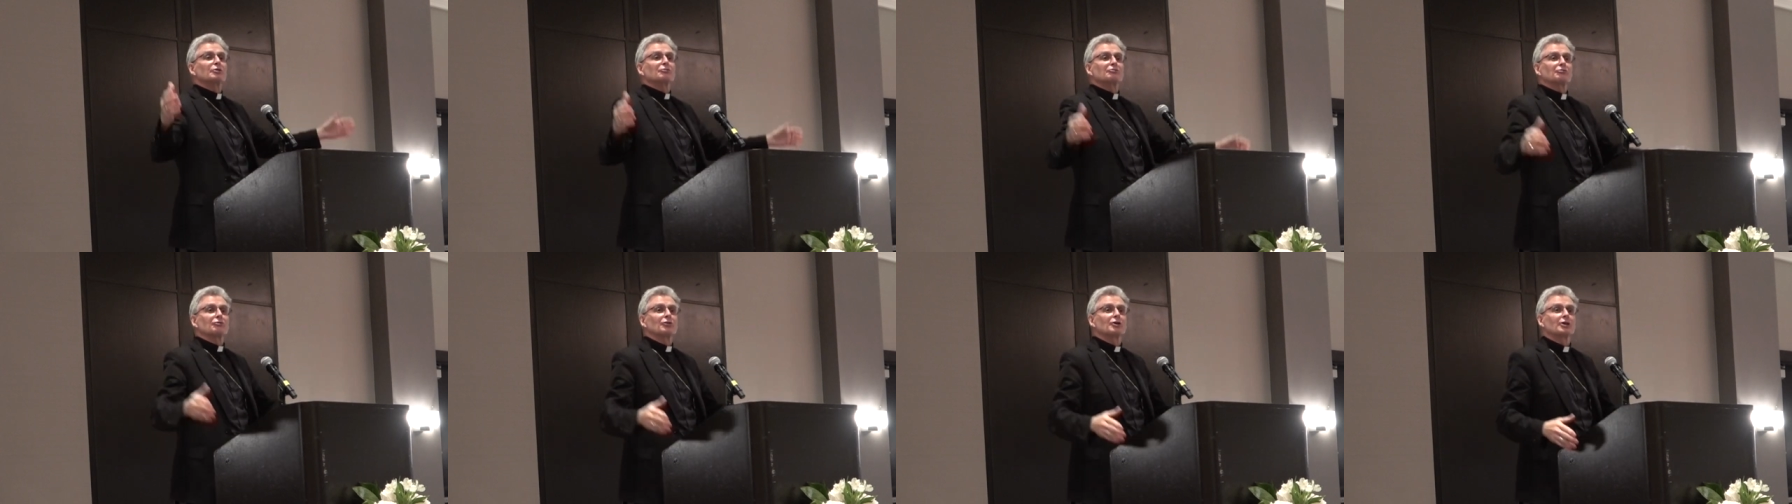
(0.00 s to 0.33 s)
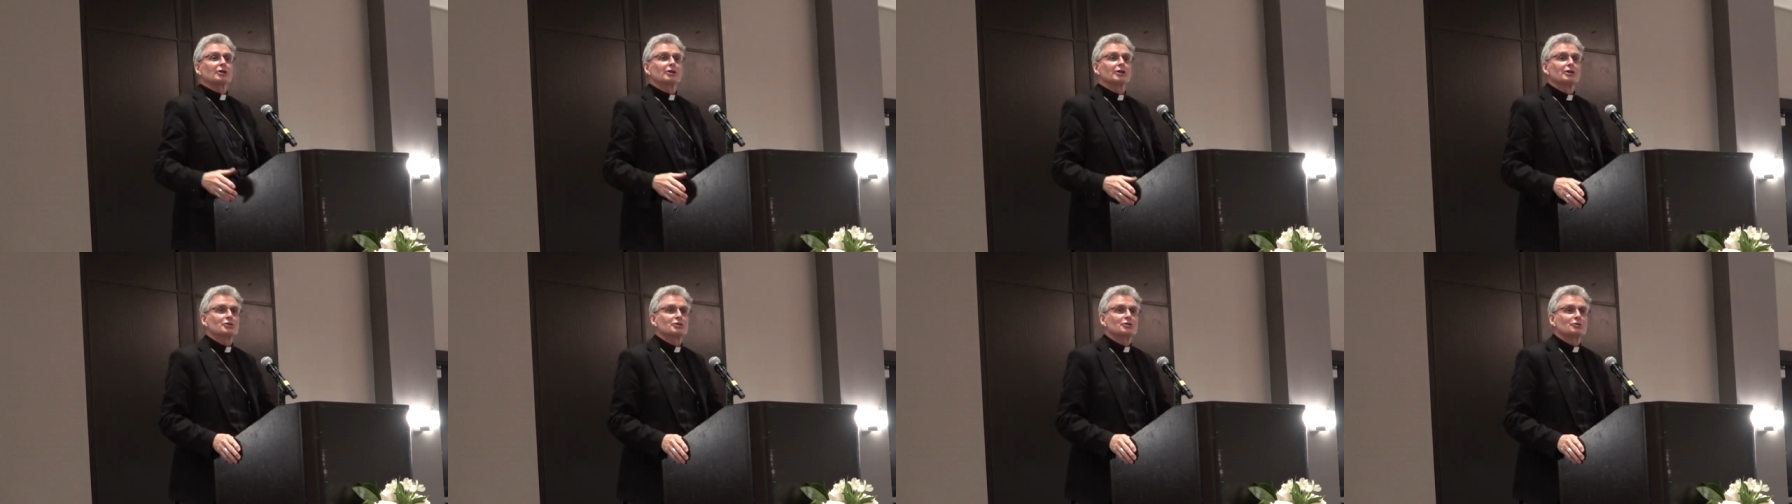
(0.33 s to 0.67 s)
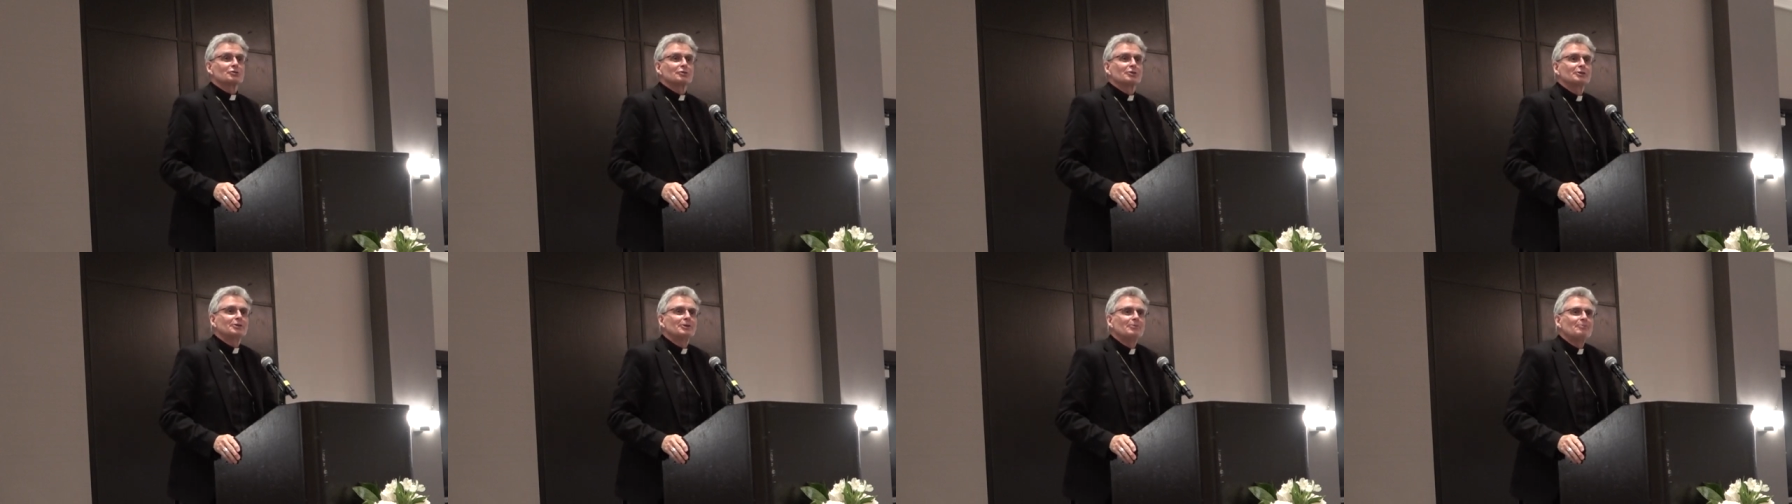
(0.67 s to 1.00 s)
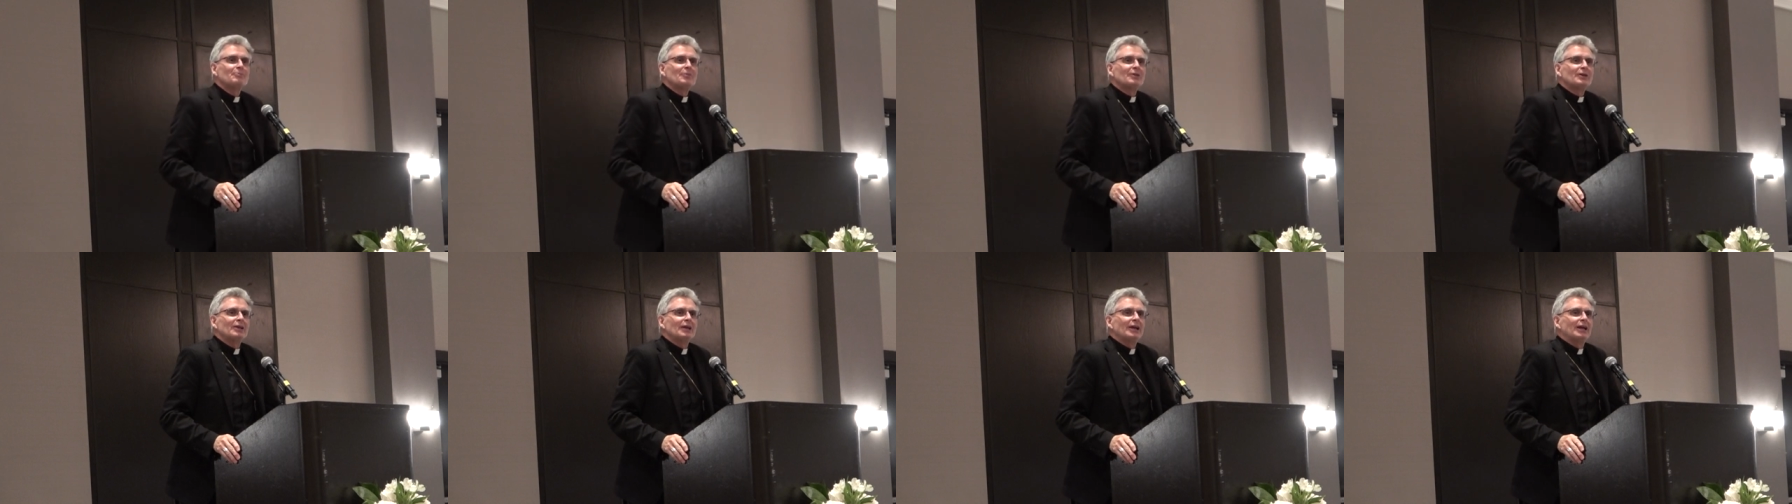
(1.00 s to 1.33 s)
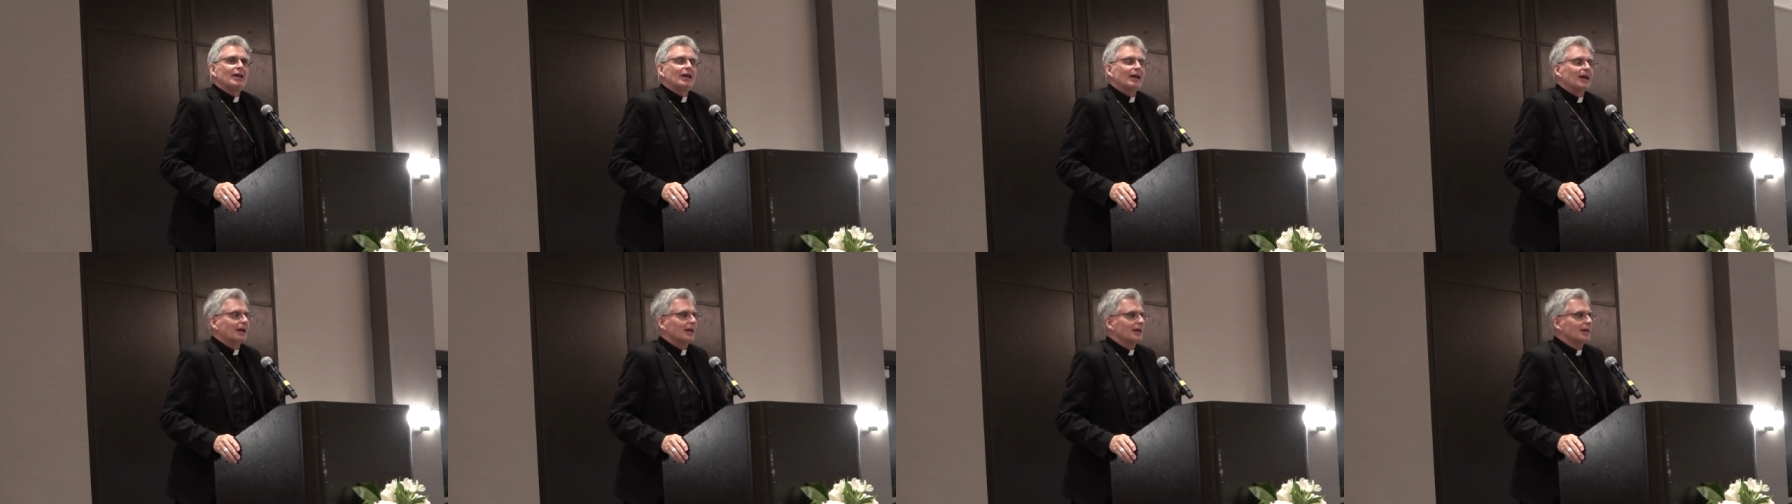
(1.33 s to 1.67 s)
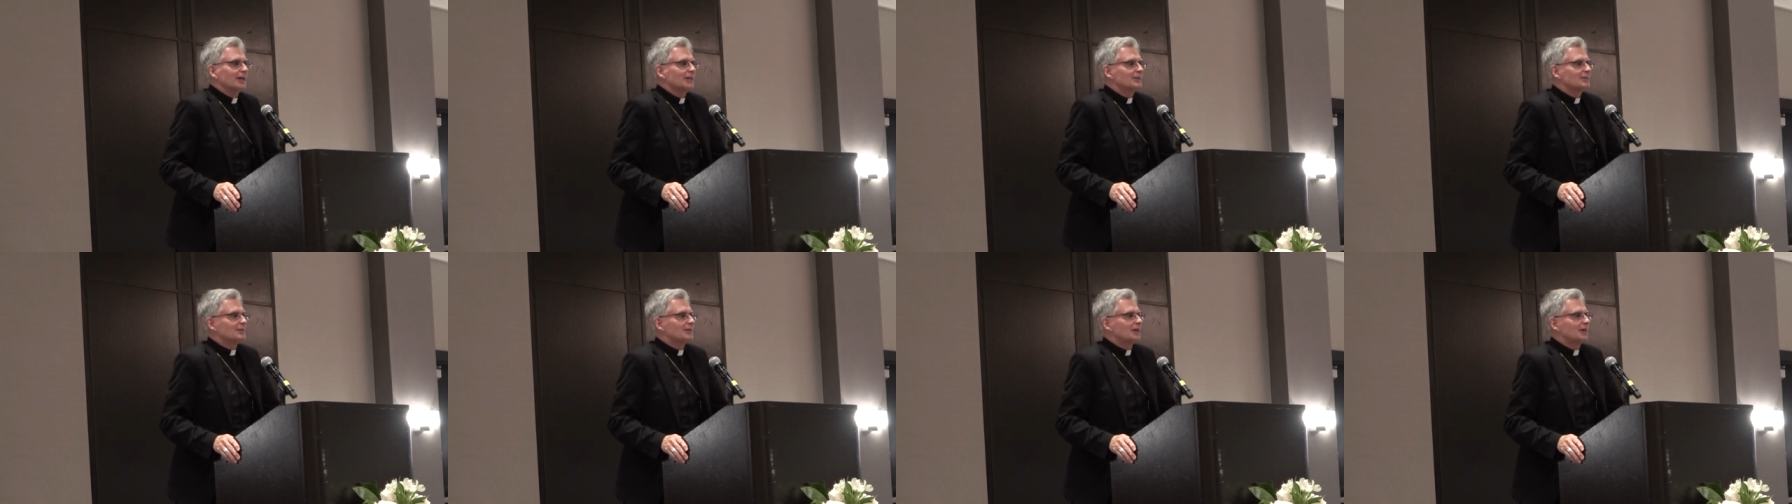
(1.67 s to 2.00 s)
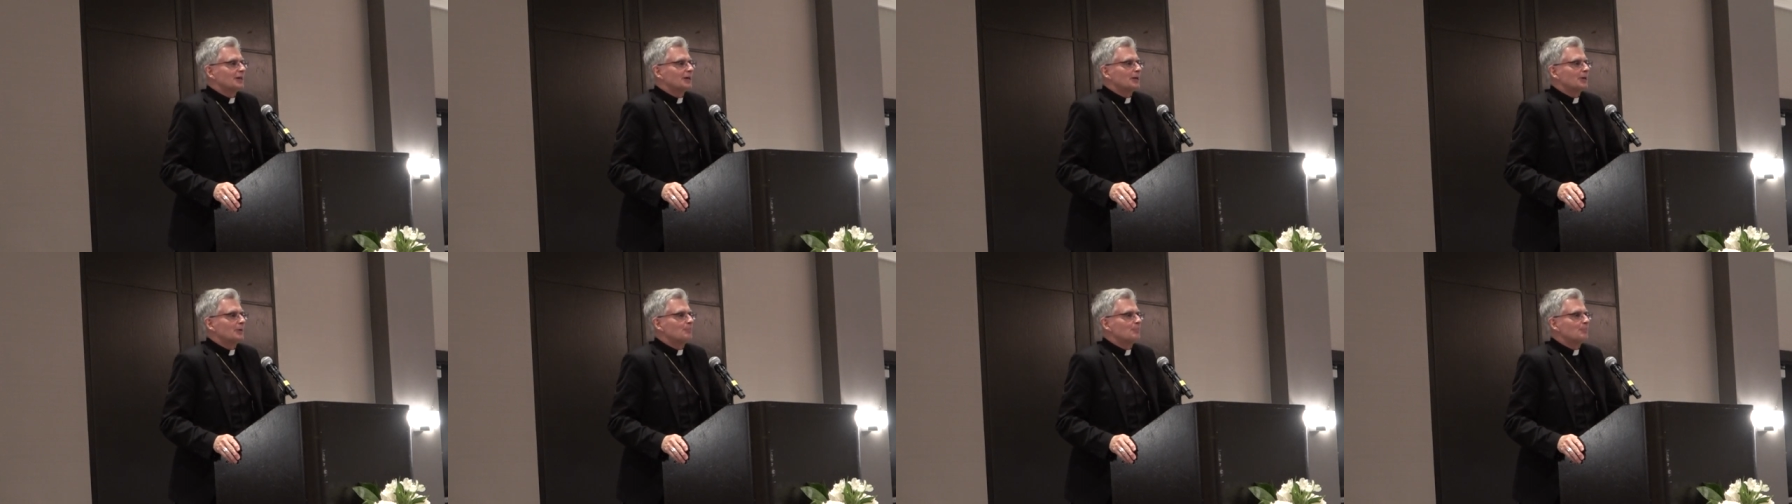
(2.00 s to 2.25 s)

a free country. And